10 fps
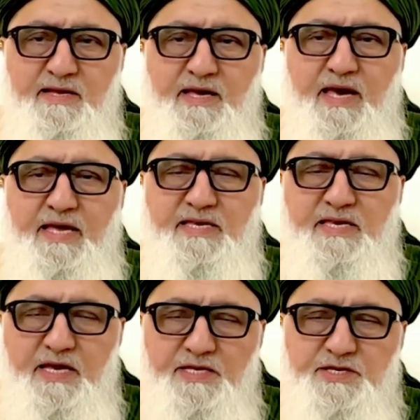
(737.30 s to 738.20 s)
and
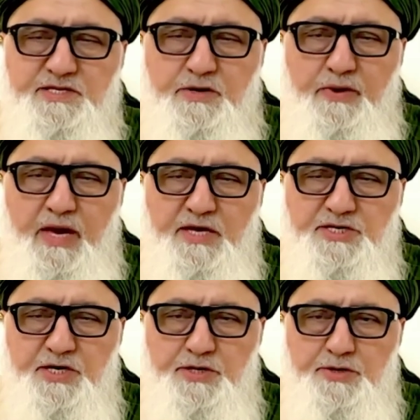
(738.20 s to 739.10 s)
teaches
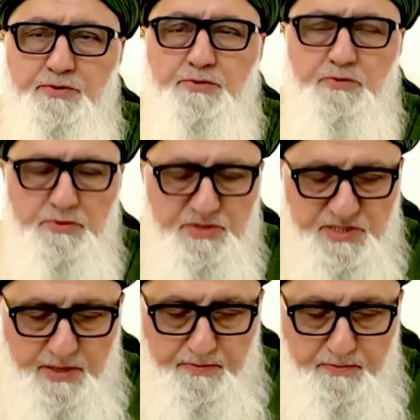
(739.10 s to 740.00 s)
creation to
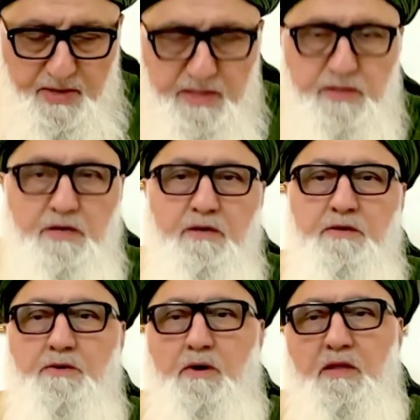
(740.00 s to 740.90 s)
submit
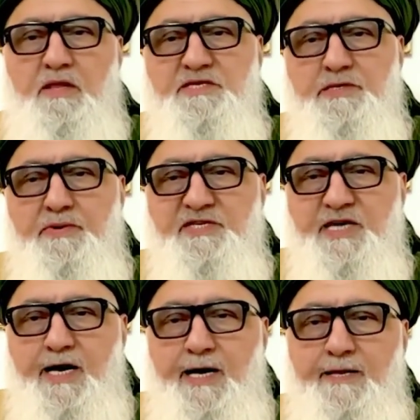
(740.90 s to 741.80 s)
to Allah.
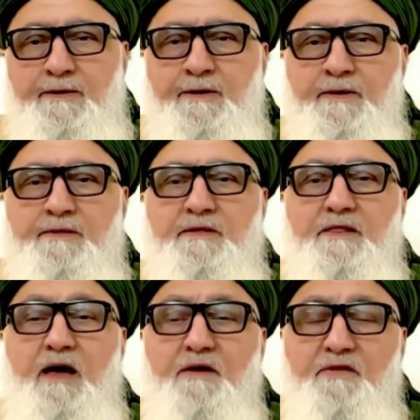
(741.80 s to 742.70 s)
The
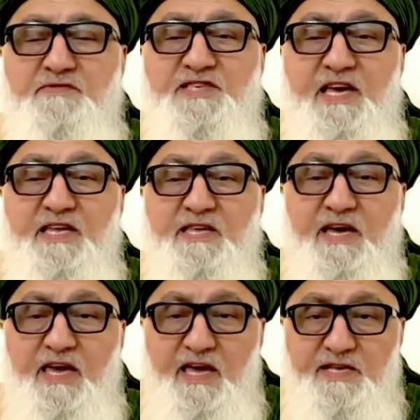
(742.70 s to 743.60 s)
love of Sayyidina
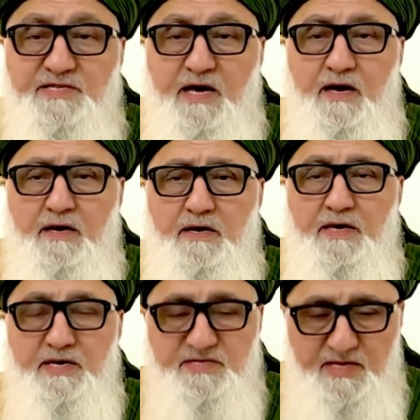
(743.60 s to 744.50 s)
Isa
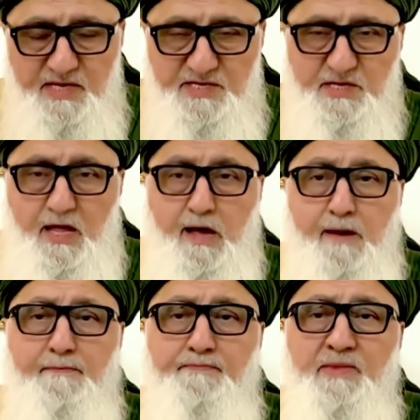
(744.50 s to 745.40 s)
is in
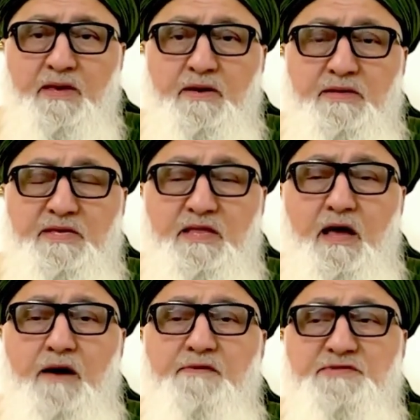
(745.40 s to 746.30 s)
Islam, the
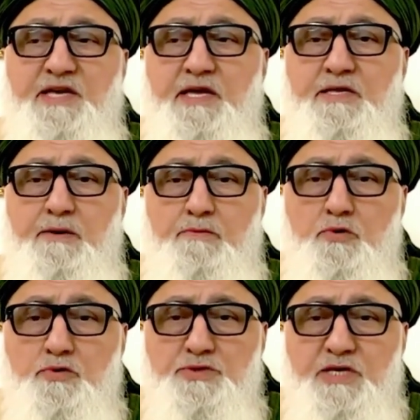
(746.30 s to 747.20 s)
love of Sayyidina
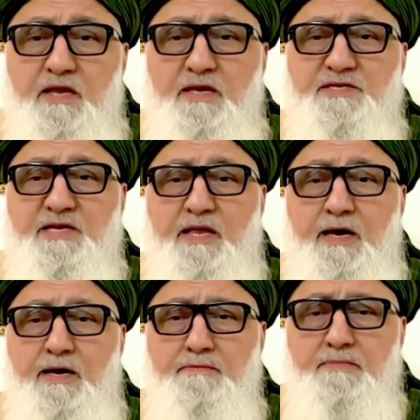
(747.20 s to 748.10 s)
Musa
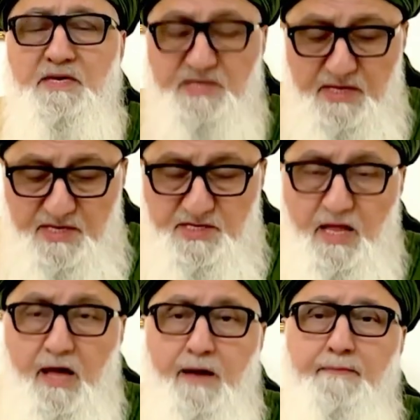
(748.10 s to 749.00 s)
is in
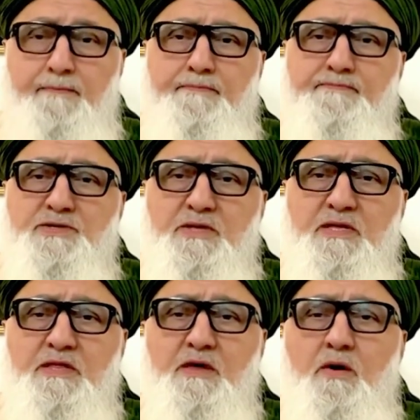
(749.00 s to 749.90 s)
Islam. So
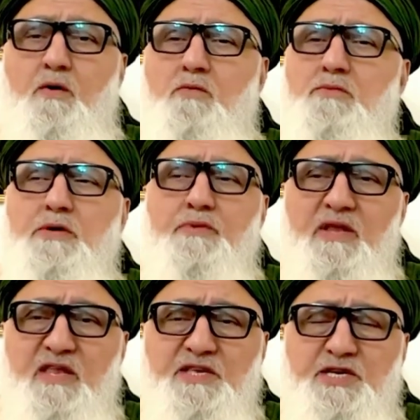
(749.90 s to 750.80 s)
the only
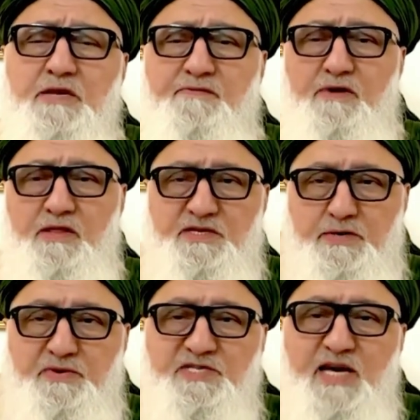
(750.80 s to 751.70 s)
religion of Allah
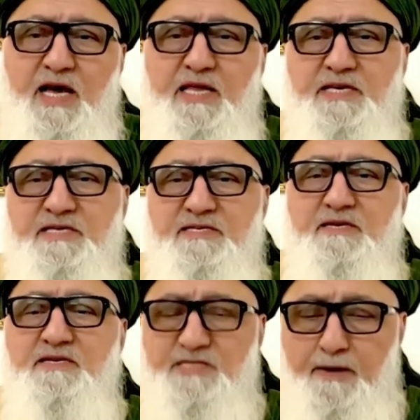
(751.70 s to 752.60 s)
is
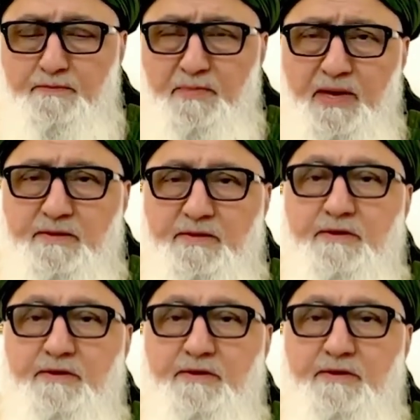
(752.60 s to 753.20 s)
submit,